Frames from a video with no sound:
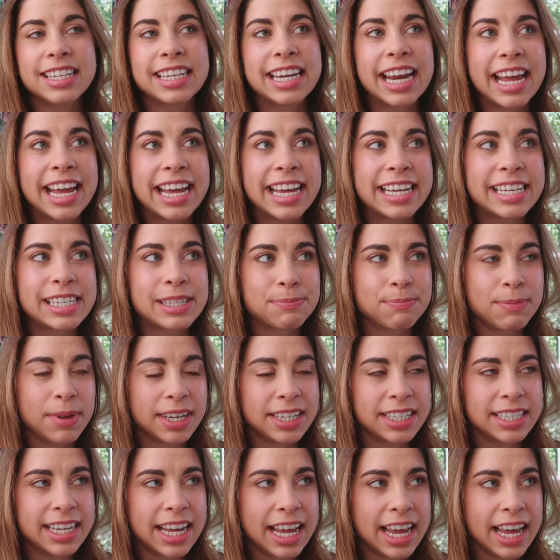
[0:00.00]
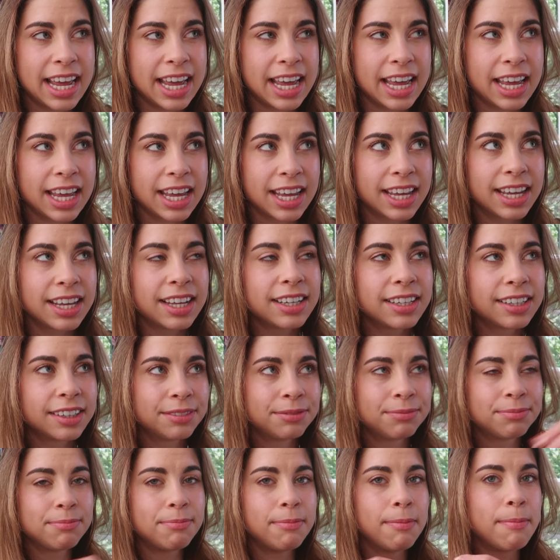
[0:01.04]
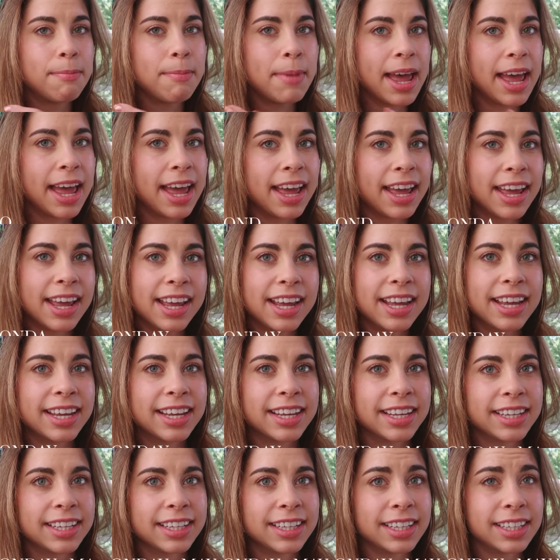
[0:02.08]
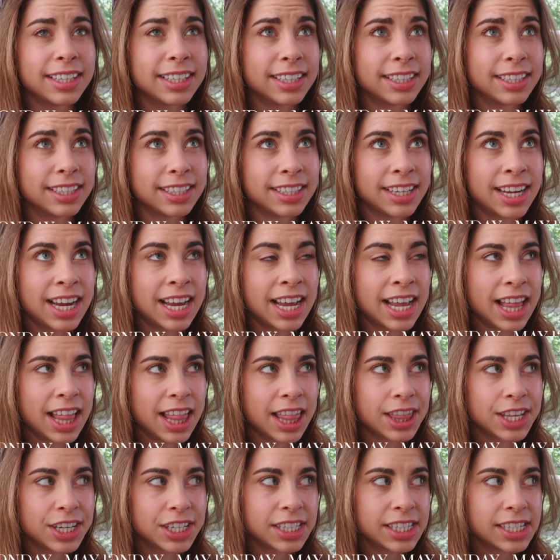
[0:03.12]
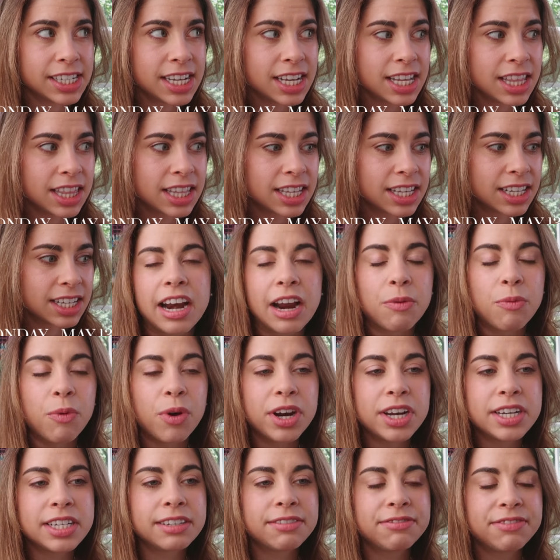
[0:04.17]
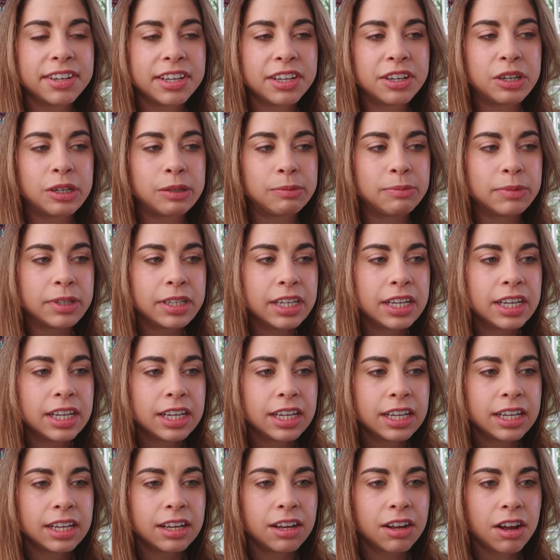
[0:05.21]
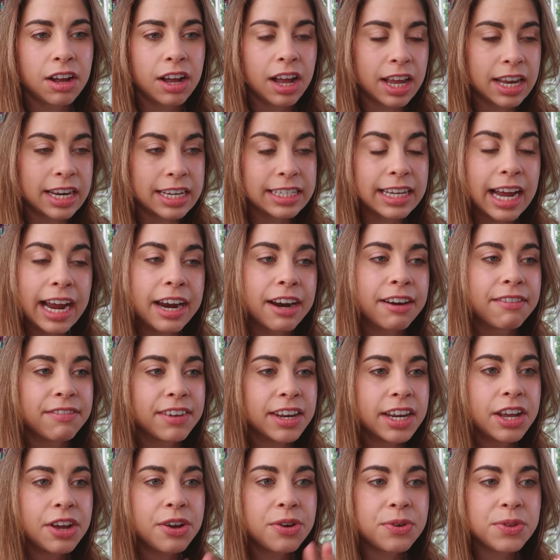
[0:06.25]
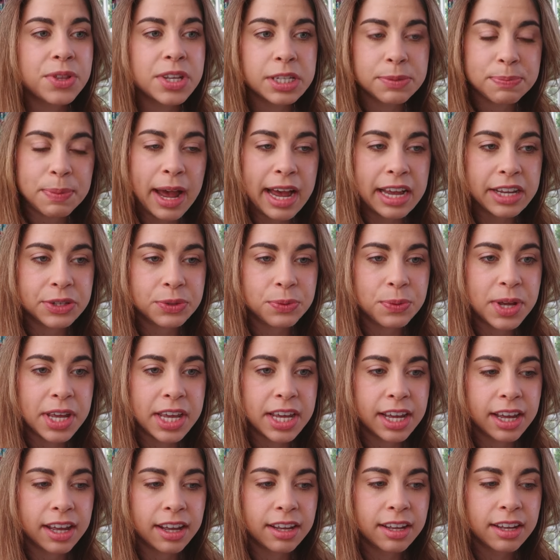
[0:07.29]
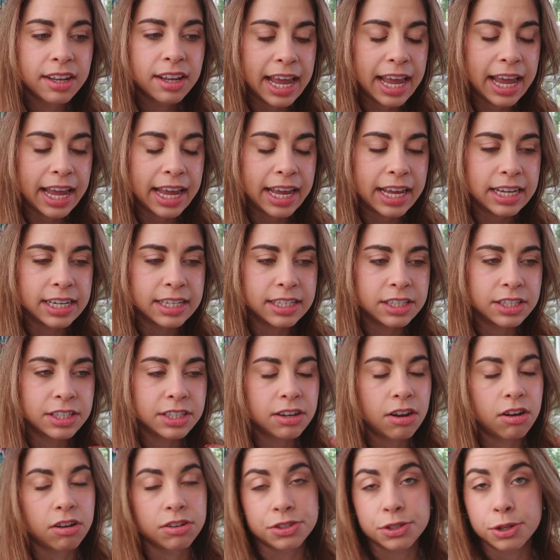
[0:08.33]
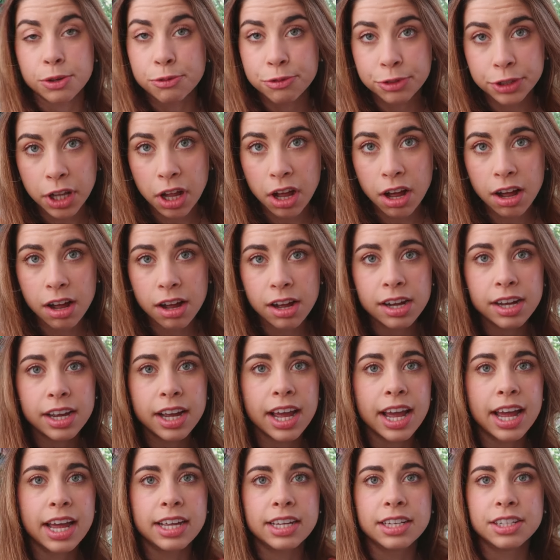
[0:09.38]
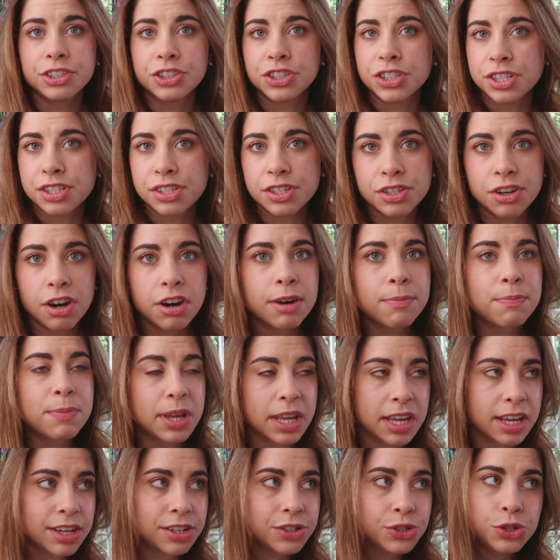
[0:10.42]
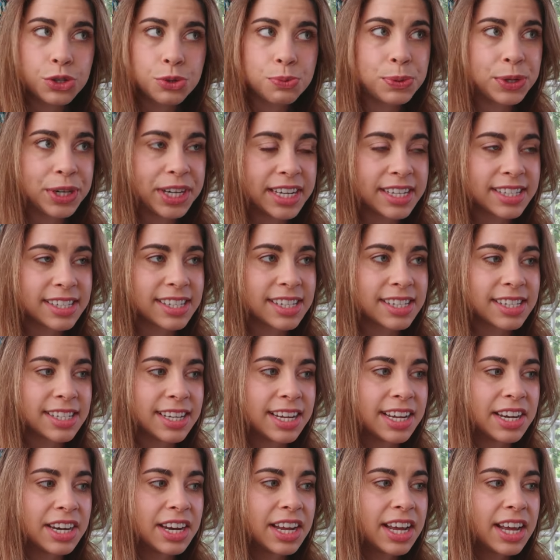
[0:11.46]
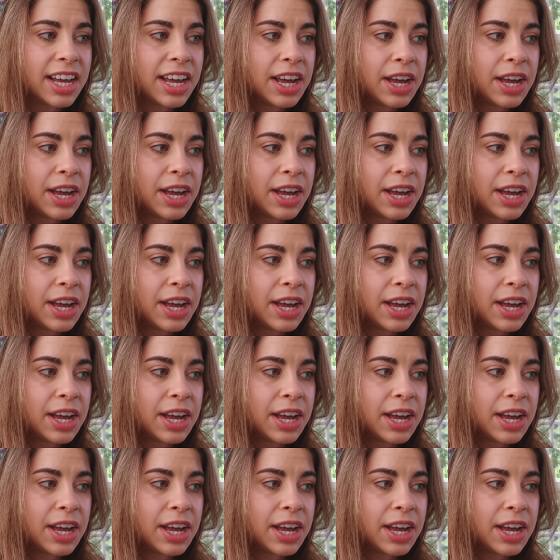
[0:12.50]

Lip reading: Today is Monday, May 13th, and I wanted to film an entire video this past week and also vlog and just start being super consistent,